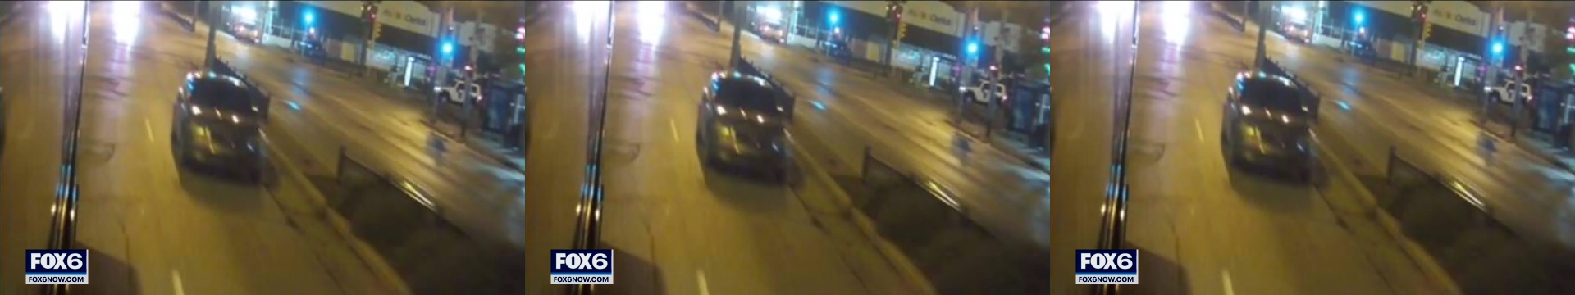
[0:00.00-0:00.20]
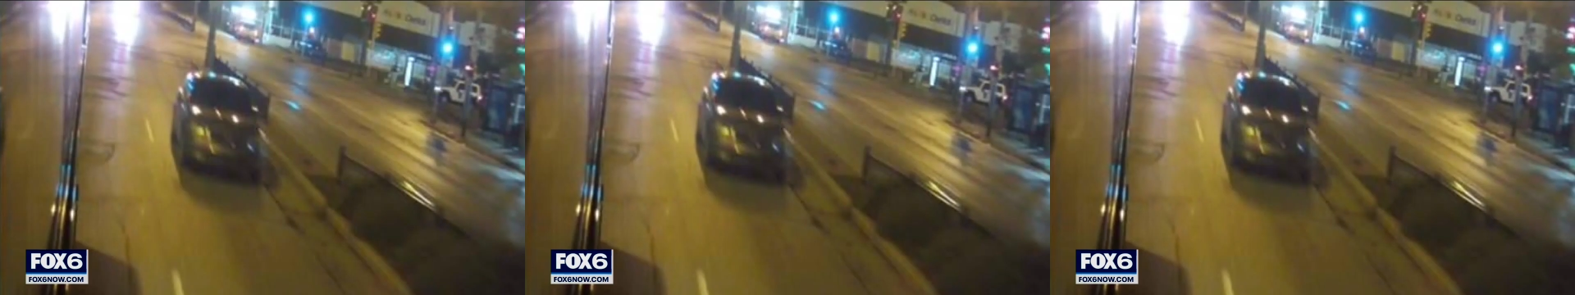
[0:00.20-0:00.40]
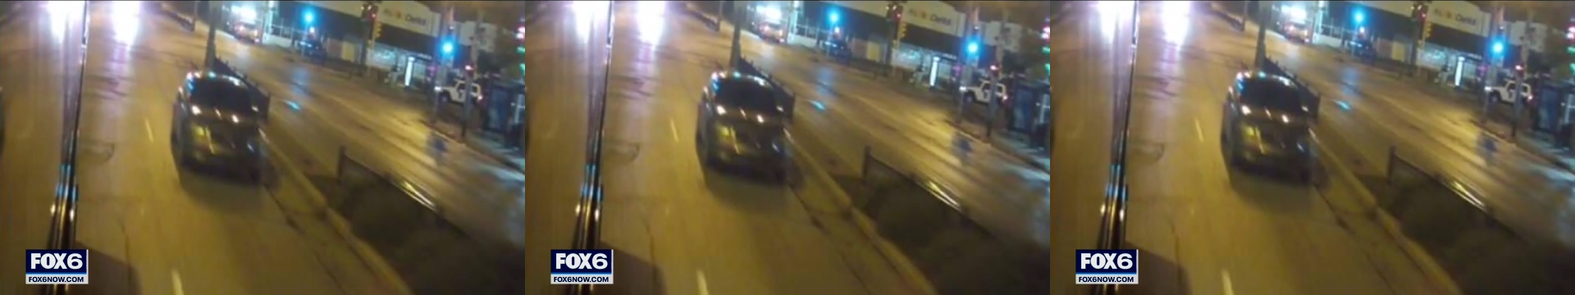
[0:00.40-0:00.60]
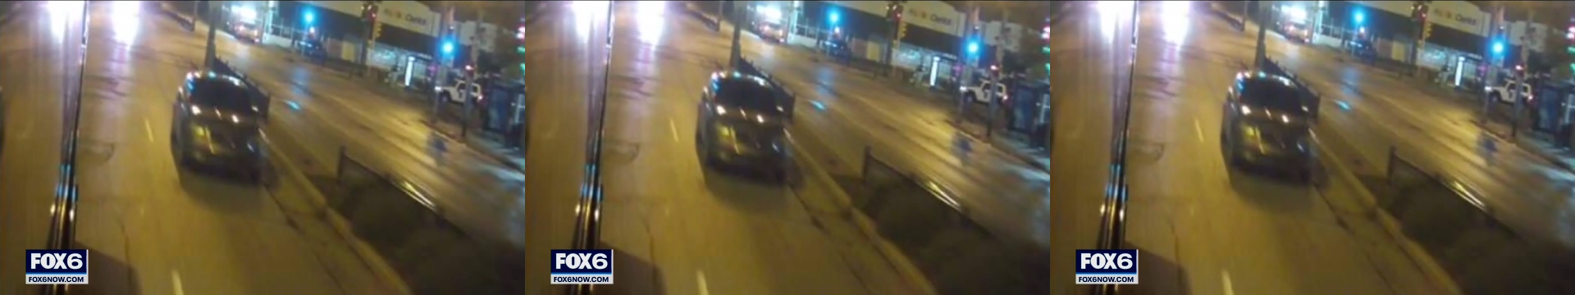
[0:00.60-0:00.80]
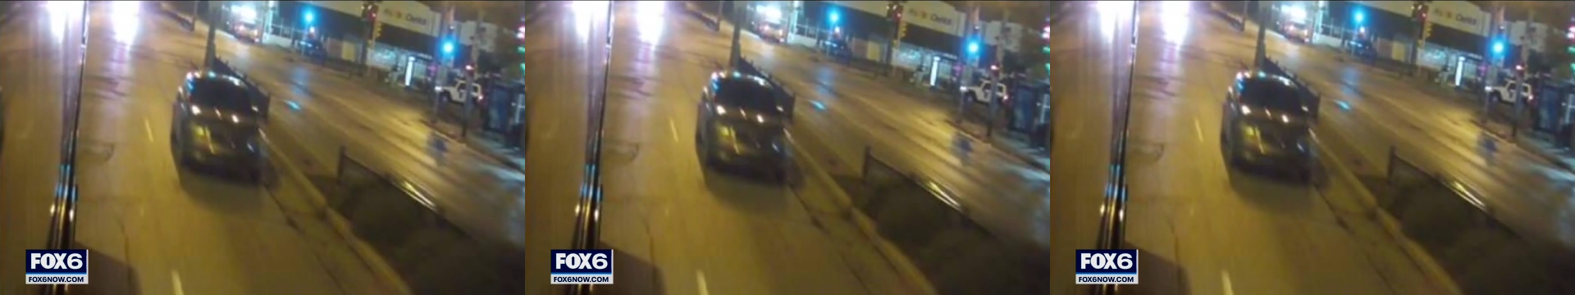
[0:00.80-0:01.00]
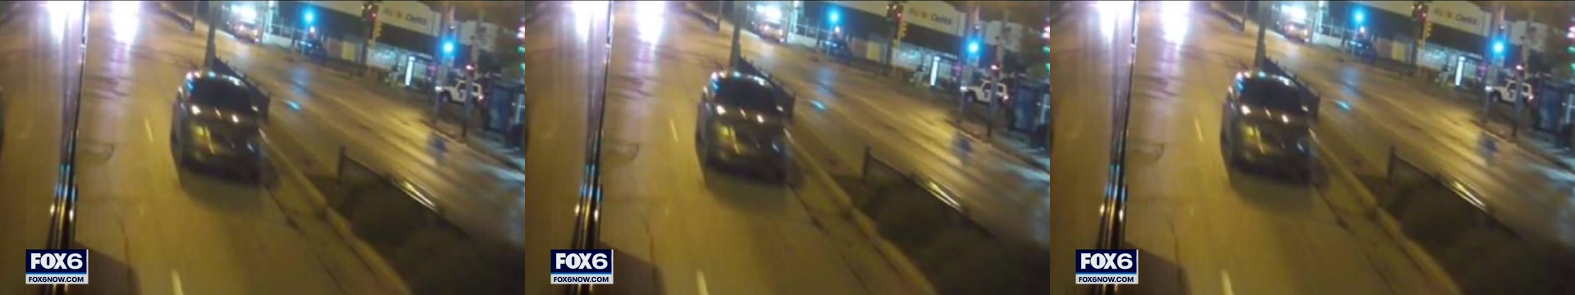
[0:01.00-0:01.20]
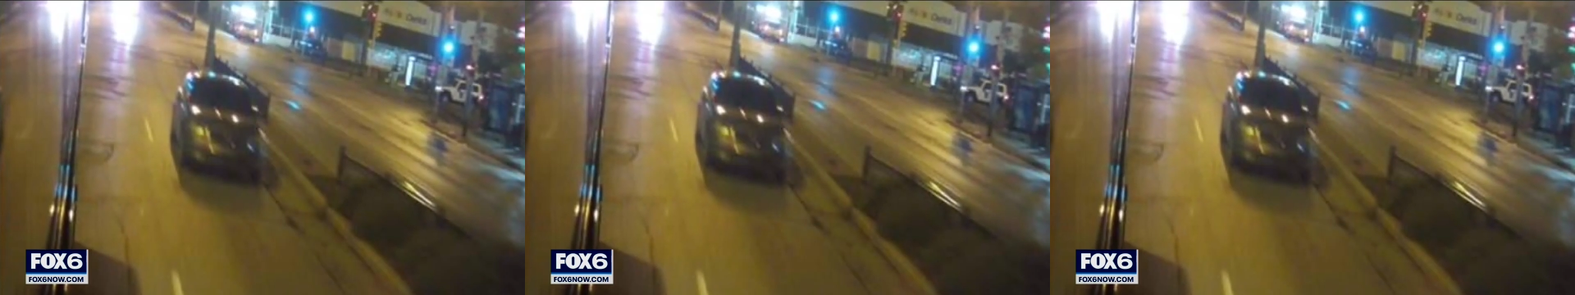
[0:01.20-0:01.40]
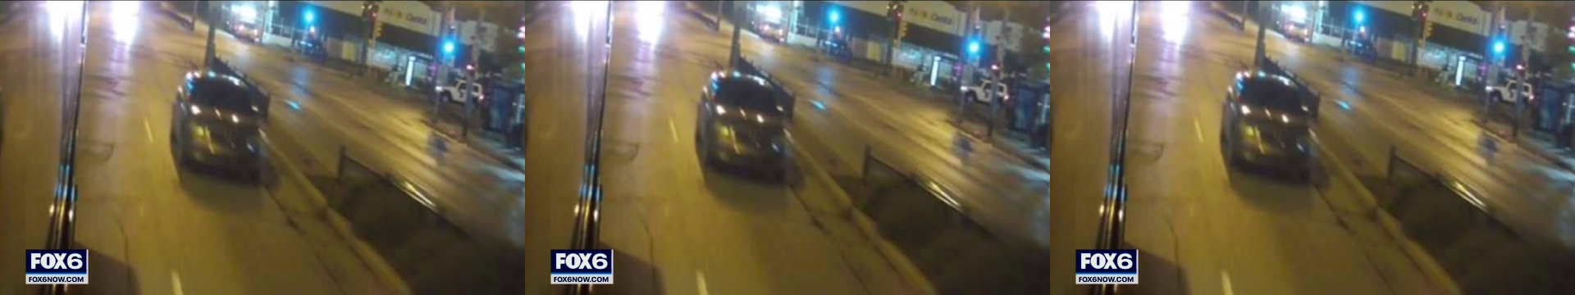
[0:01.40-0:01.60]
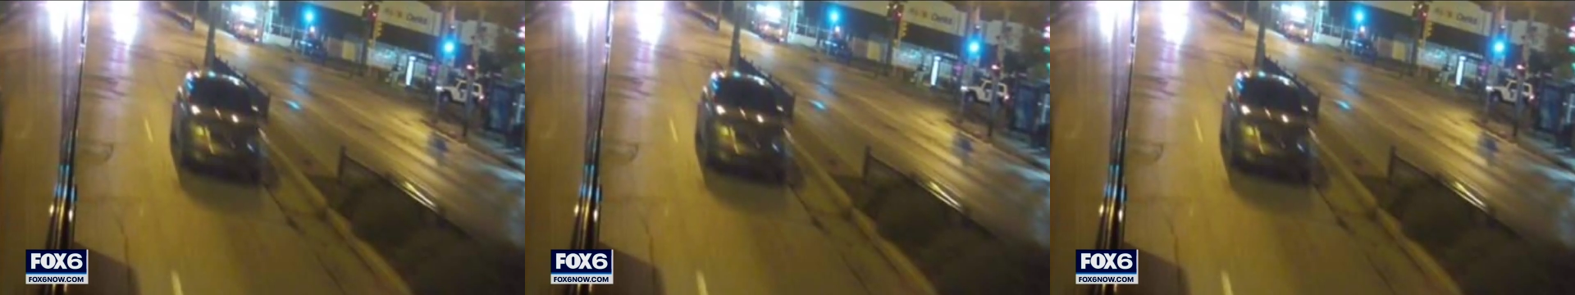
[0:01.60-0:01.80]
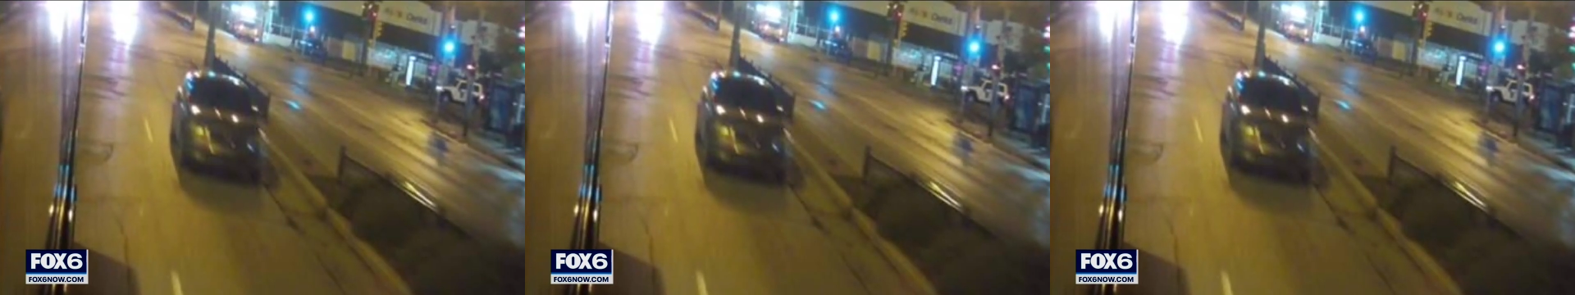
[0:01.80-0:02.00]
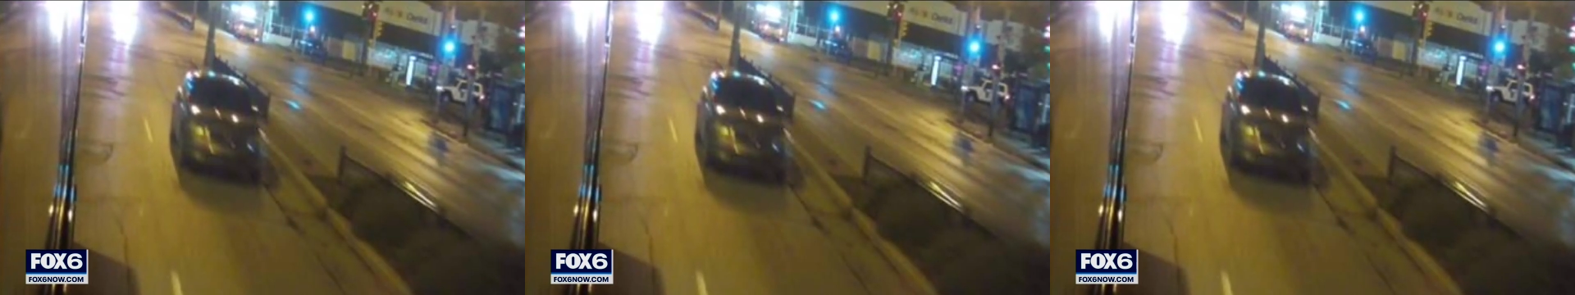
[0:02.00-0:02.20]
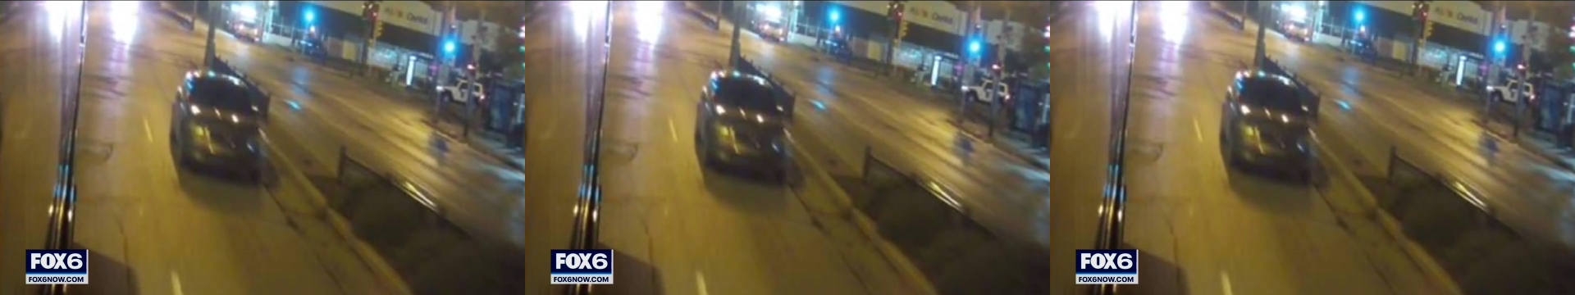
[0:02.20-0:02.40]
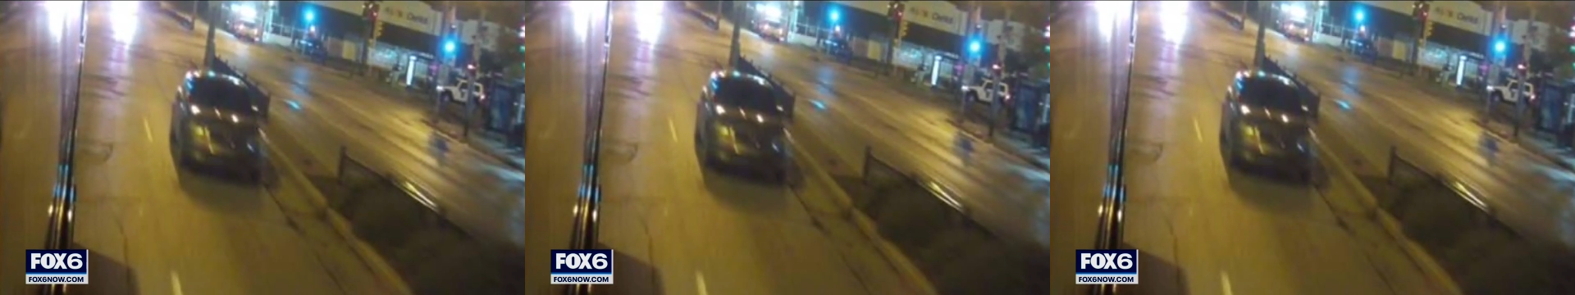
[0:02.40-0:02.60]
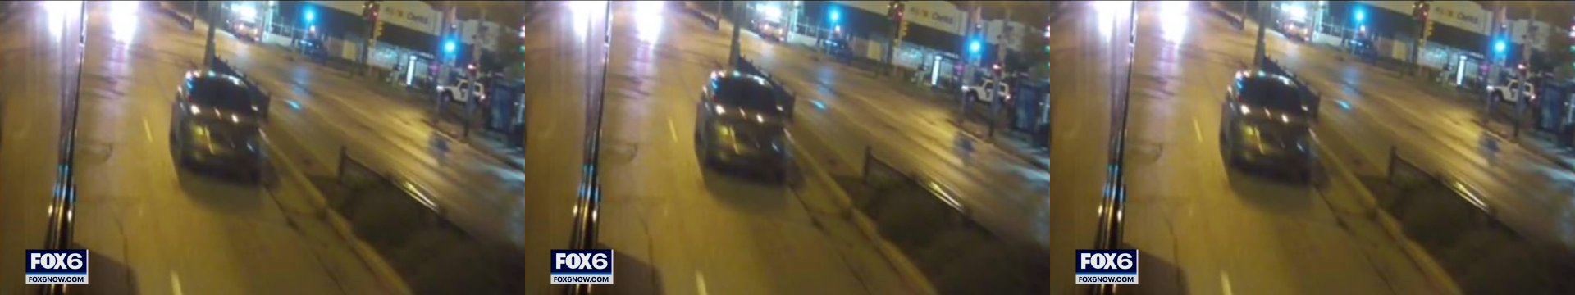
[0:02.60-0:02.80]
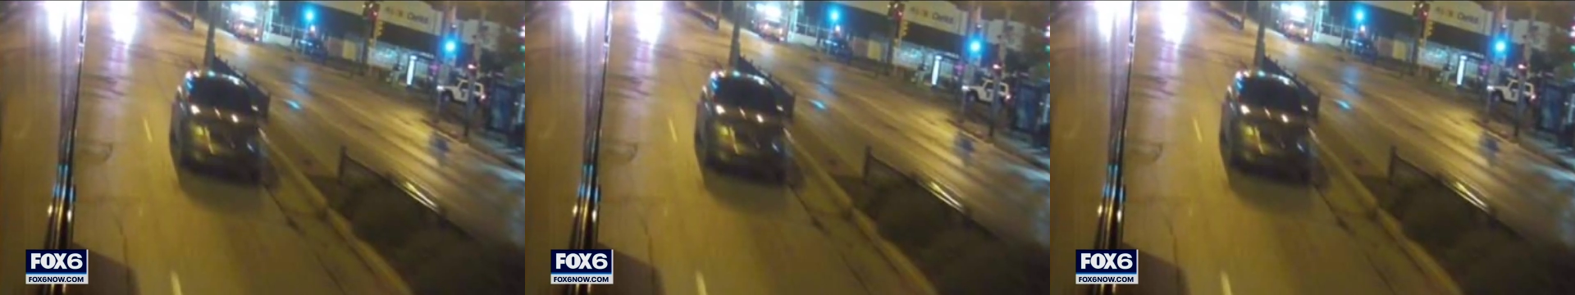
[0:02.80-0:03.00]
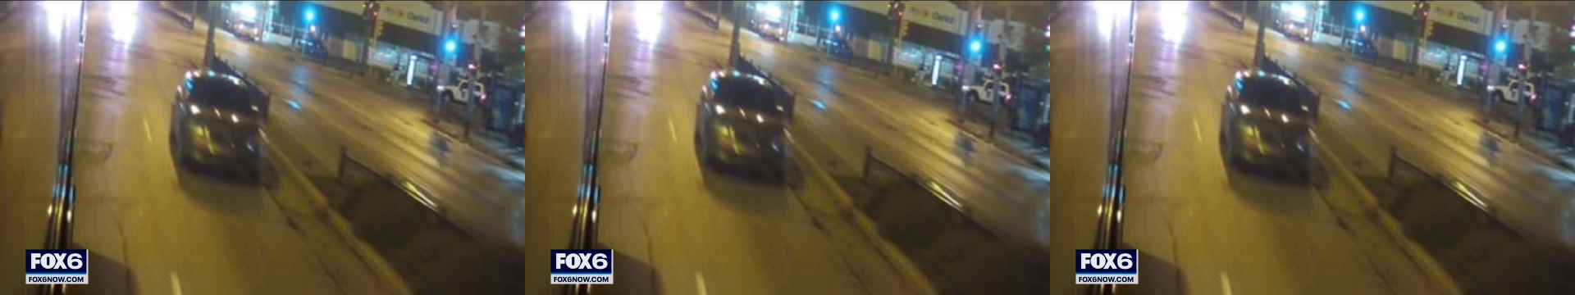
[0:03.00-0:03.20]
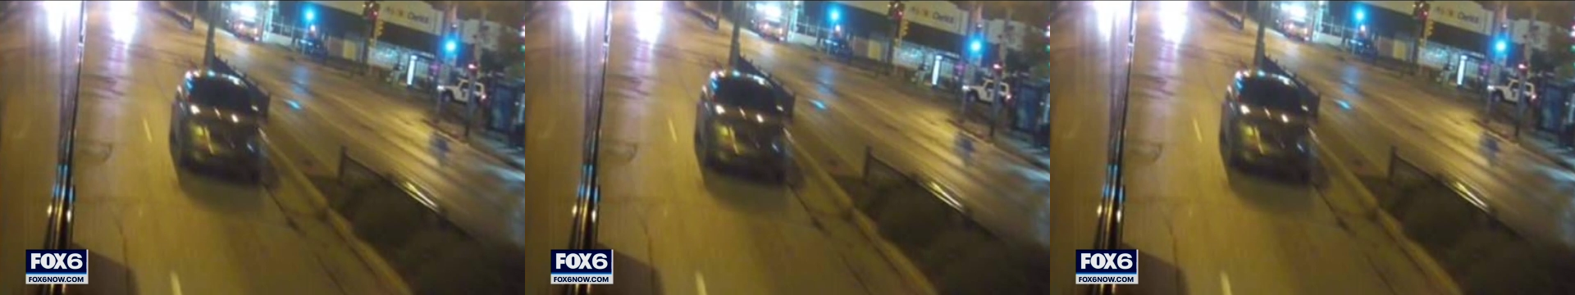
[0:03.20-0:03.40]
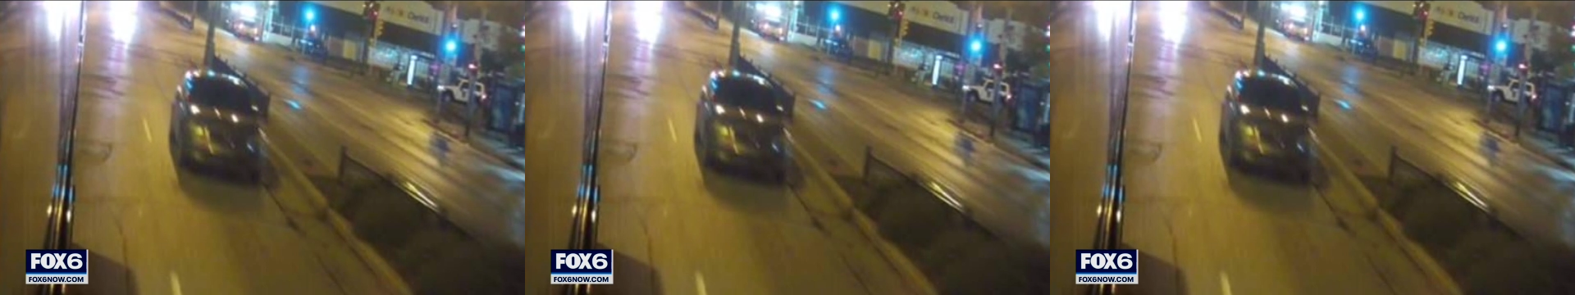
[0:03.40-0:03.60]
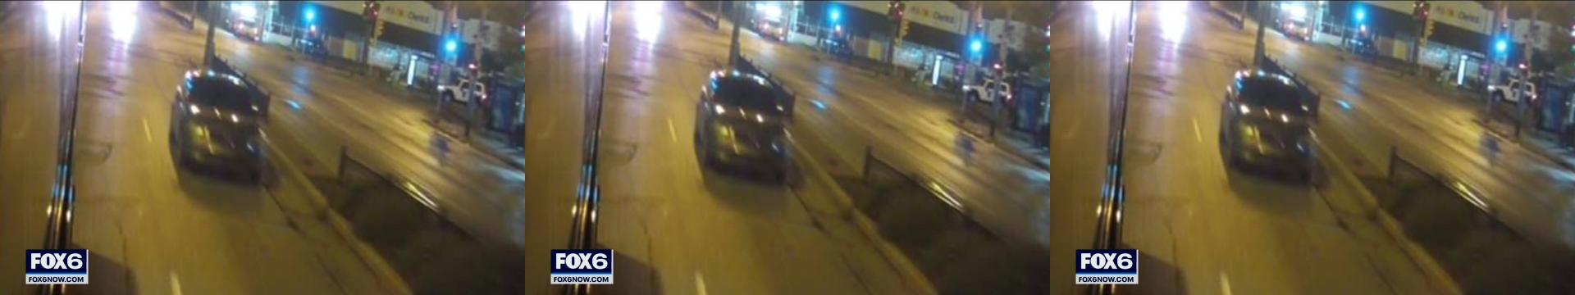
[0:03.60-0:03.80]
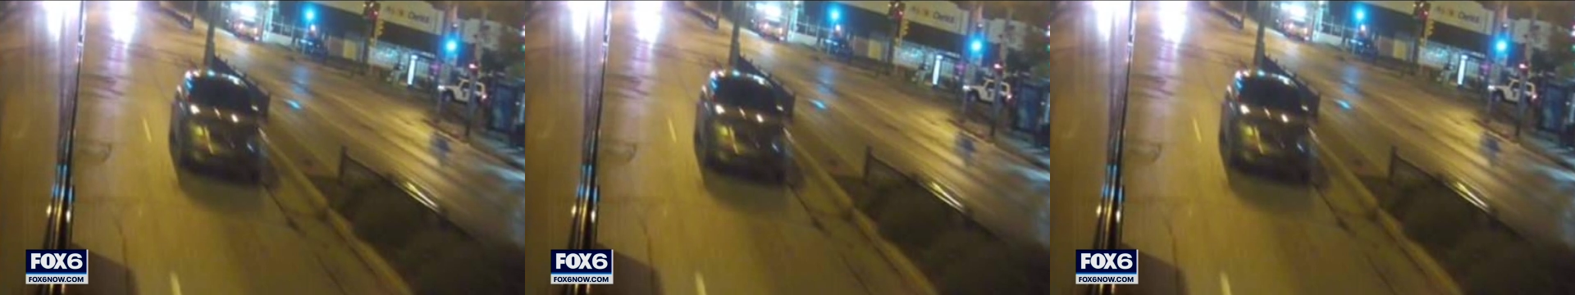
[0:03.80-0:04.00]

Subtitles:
Nobody's mouth can be seen.